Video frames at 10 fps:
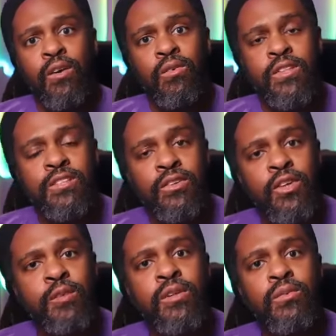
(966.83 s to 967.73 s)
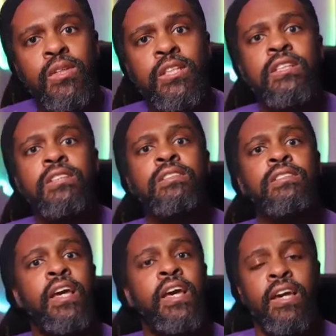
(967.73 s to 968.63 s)
disagreement was,
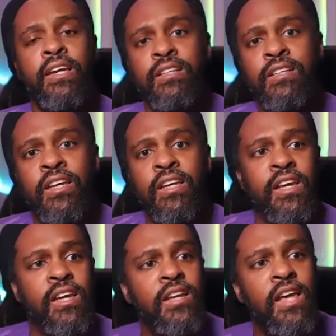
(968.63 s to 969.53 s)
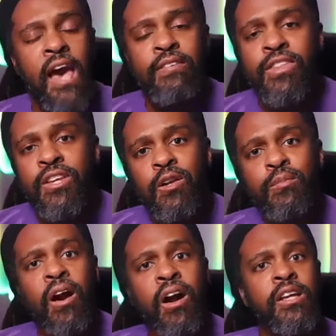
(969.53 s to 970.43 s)
and have a third
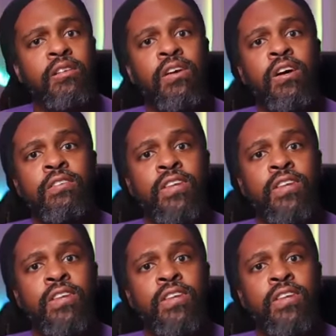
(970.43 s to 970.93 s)
party involved.